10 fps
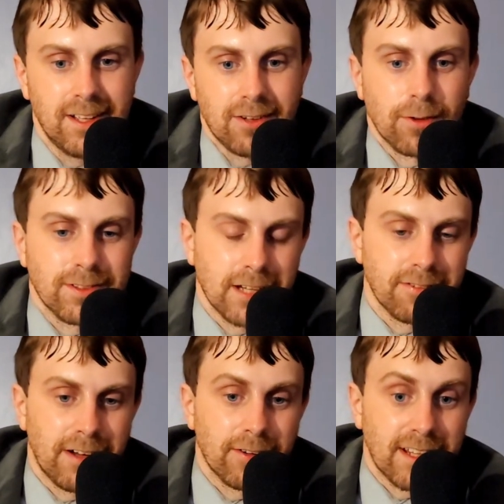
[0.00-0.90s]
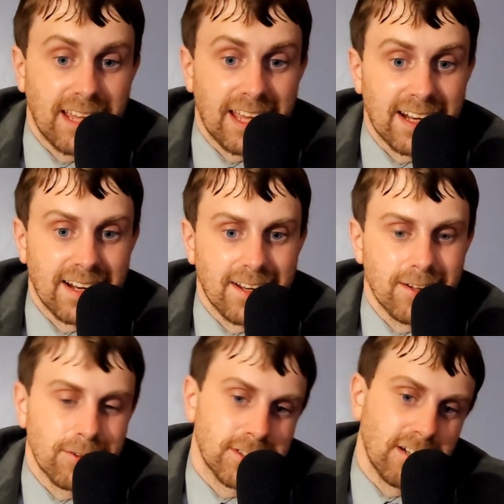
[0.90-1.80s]
which I found in Canada,
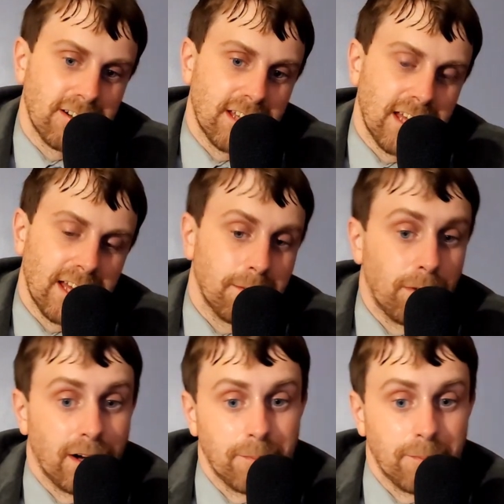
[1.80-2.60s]
which I already had, but